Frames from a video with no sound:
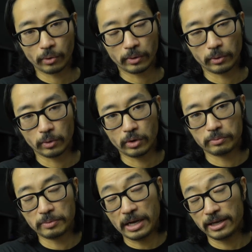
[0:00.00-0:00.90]
where we were with
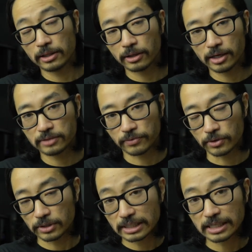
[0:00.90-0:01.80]
my in-laws
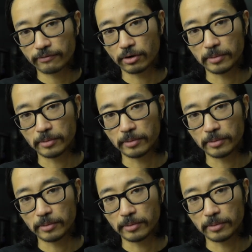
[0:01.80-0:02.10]
for several